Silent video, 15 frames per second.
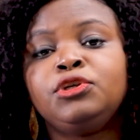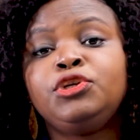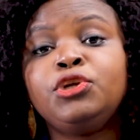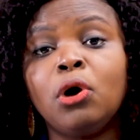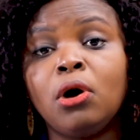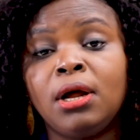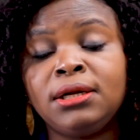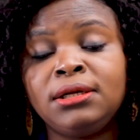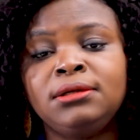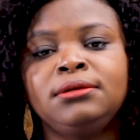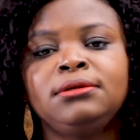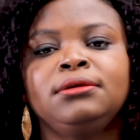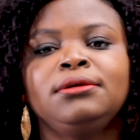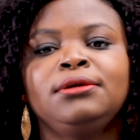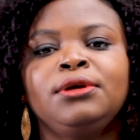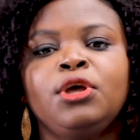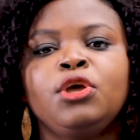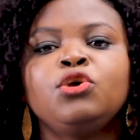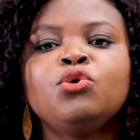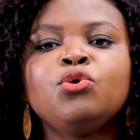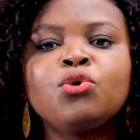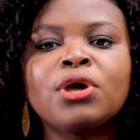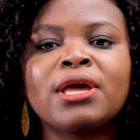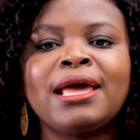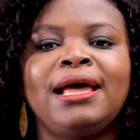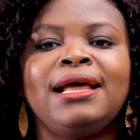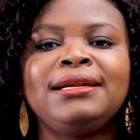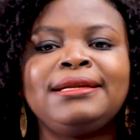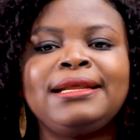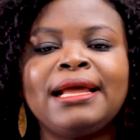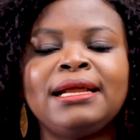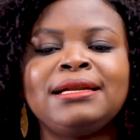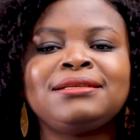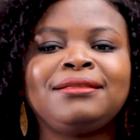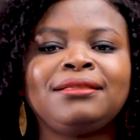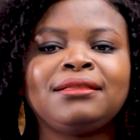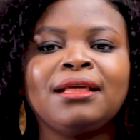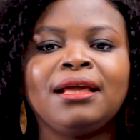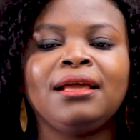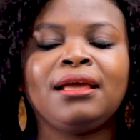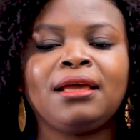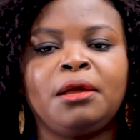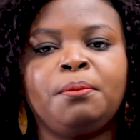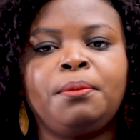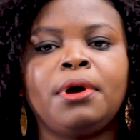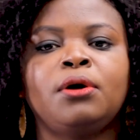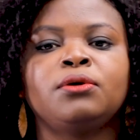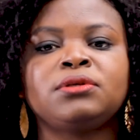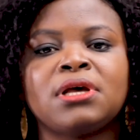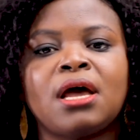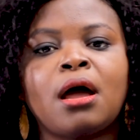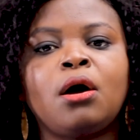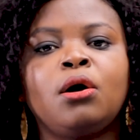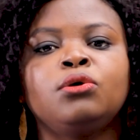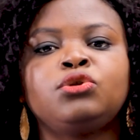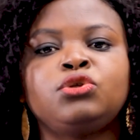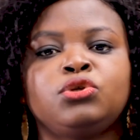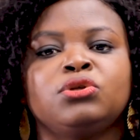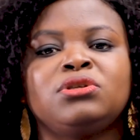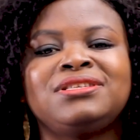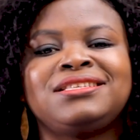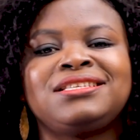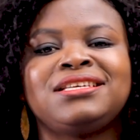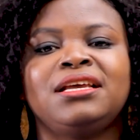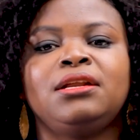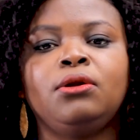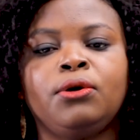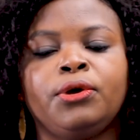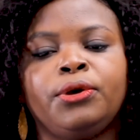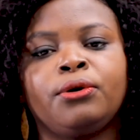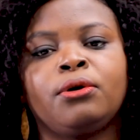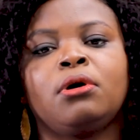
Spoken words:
done, you can then think about how to tailor your